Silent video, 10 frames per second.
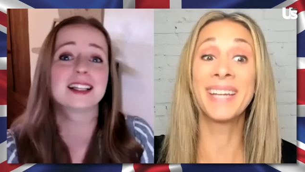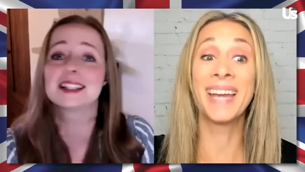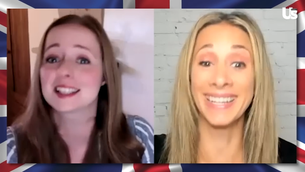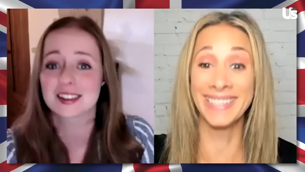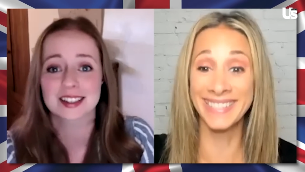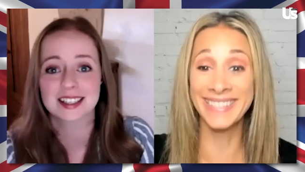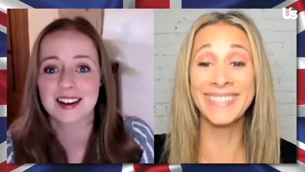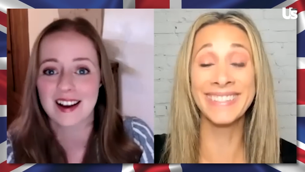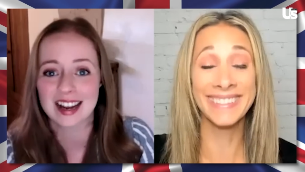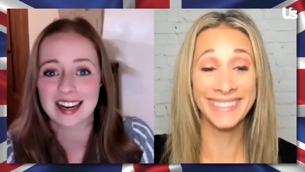Speaker 1: clearly
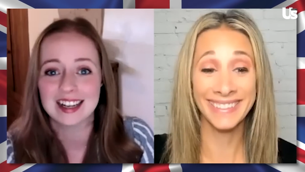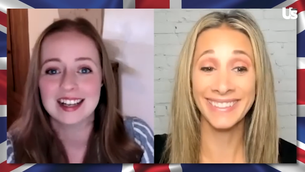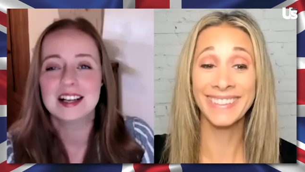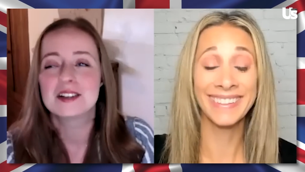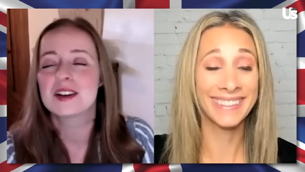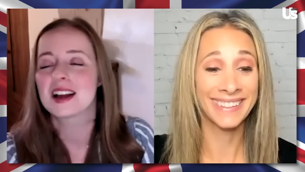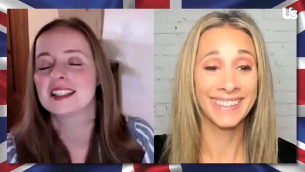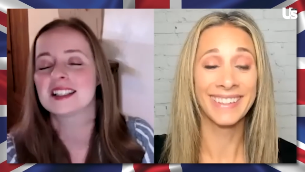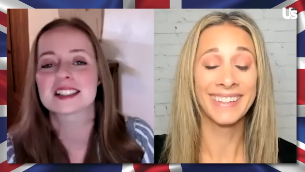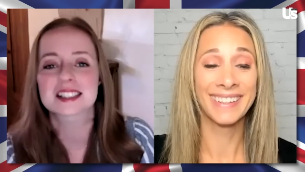yes. not. It
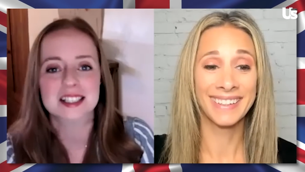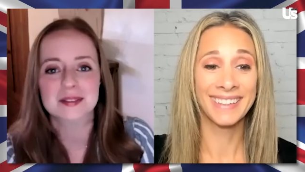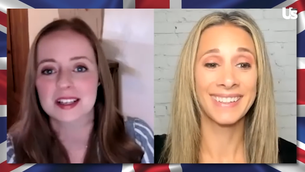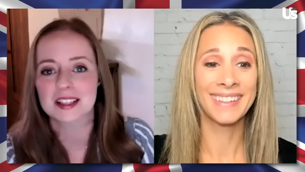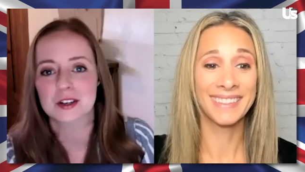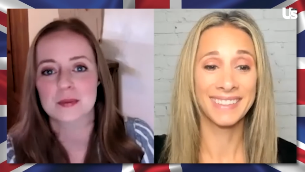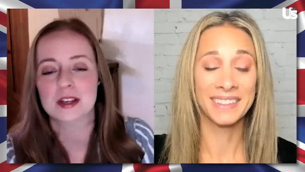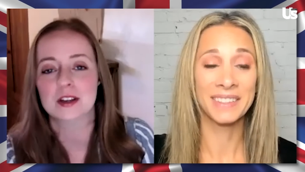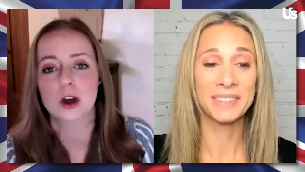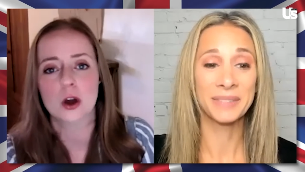doesn't seem like they're
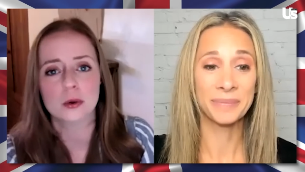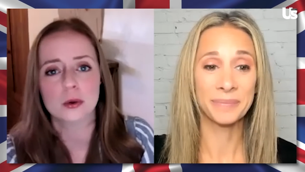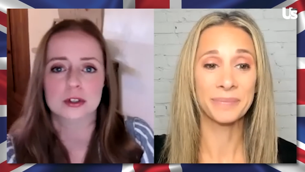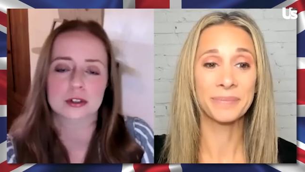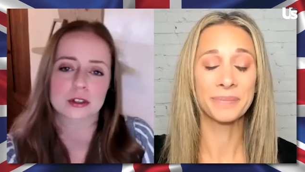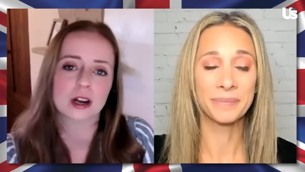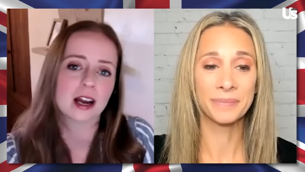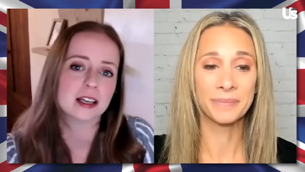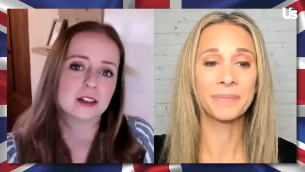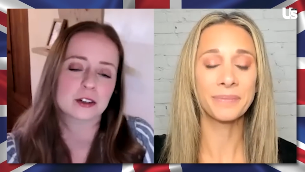being coached or
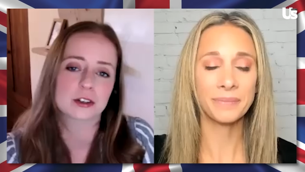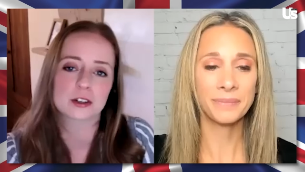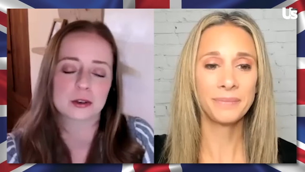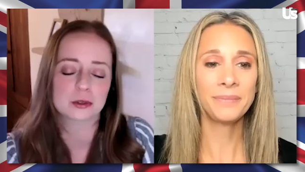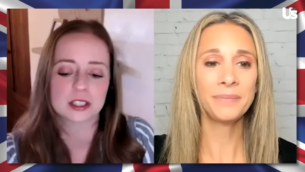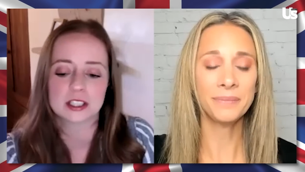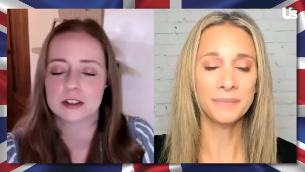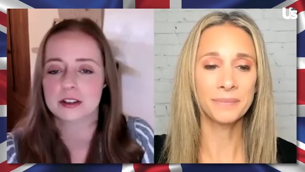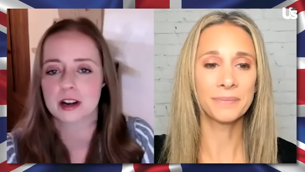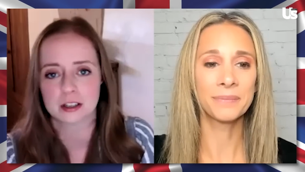guided or, you know, steered
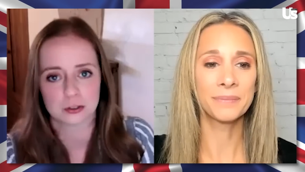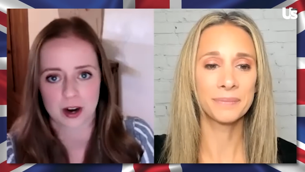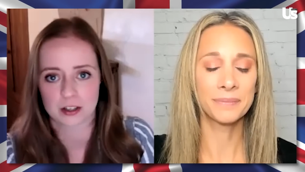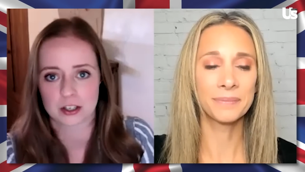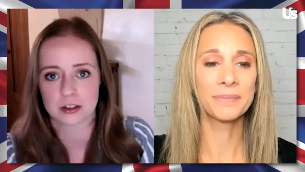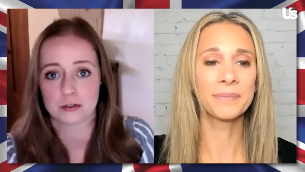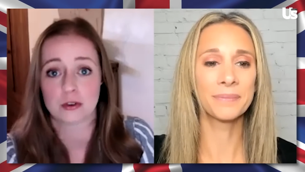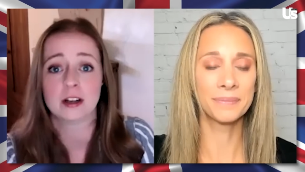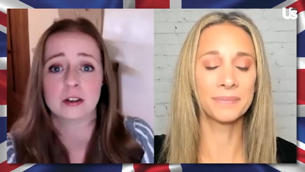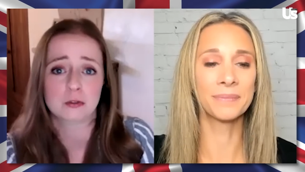in any direction. They're
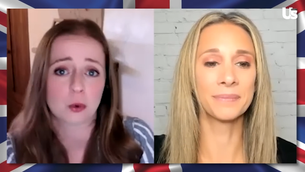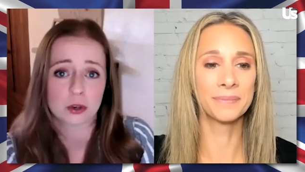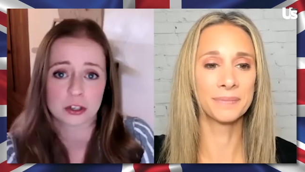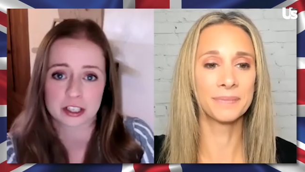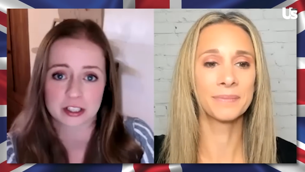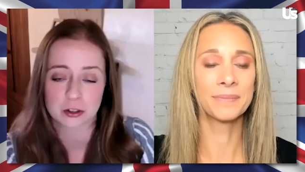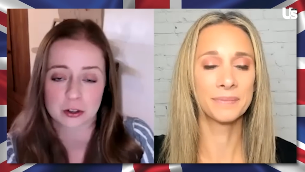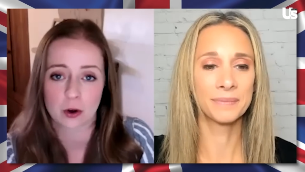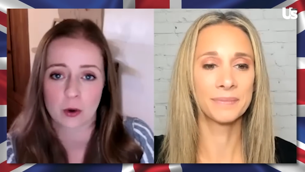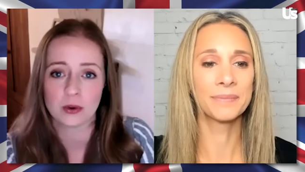trying to mm. forge this on
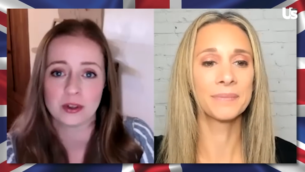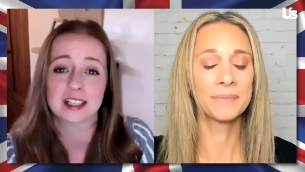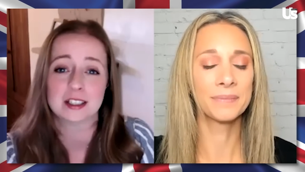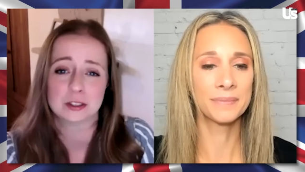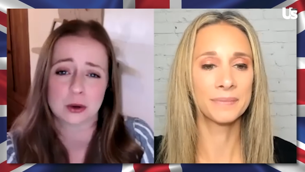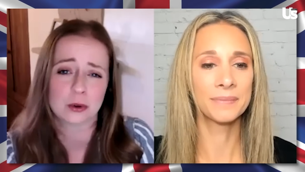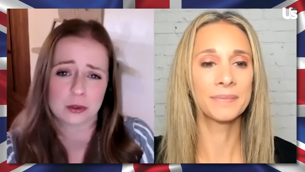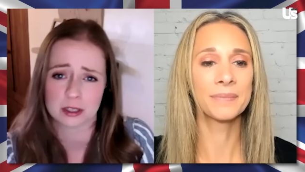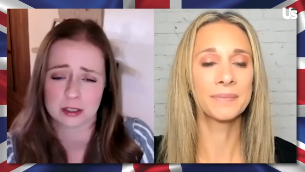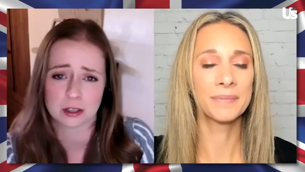their own. And I don't know
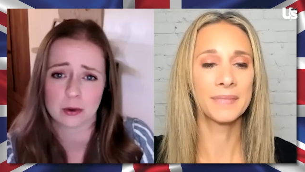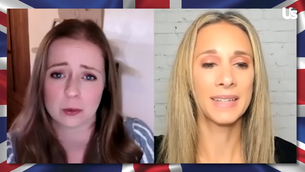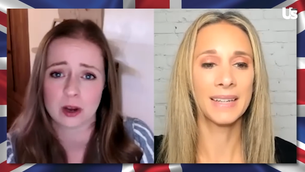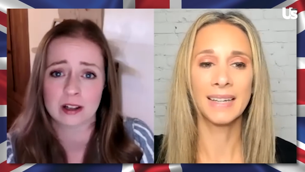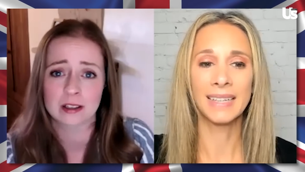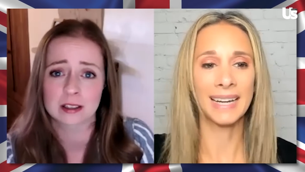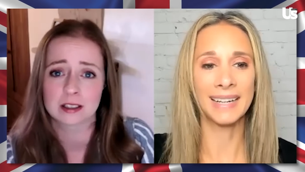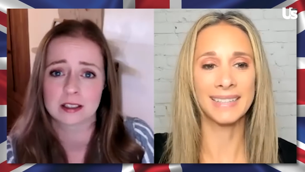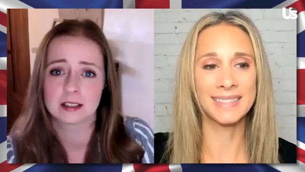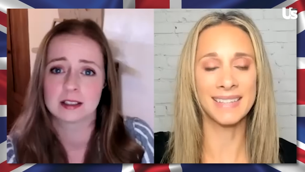that it's going well.
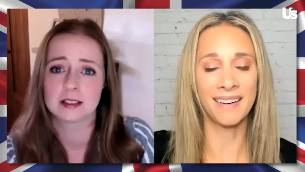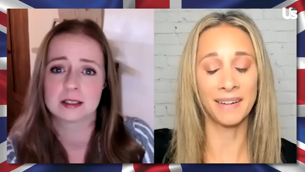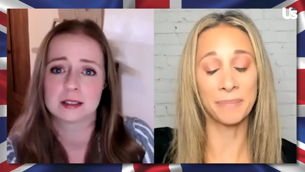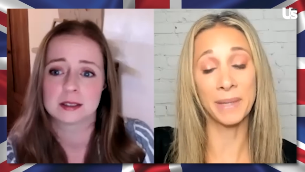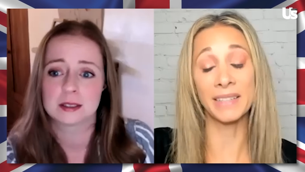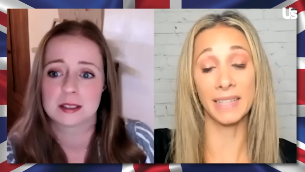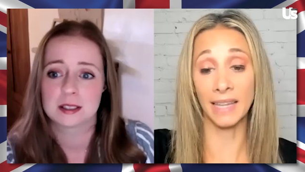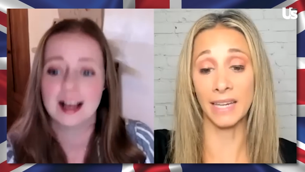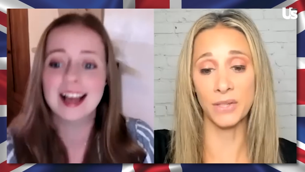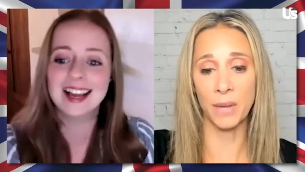Yeah, it's not. But
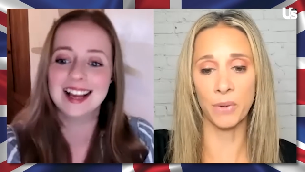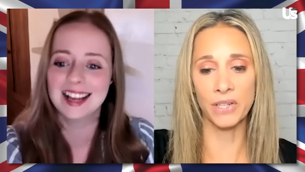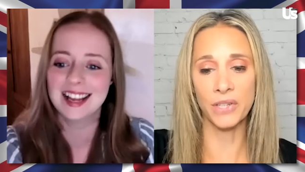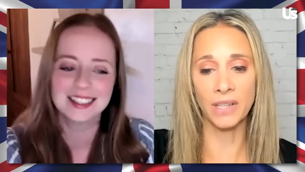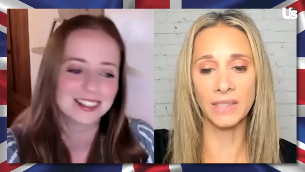like you said, we're going to talk a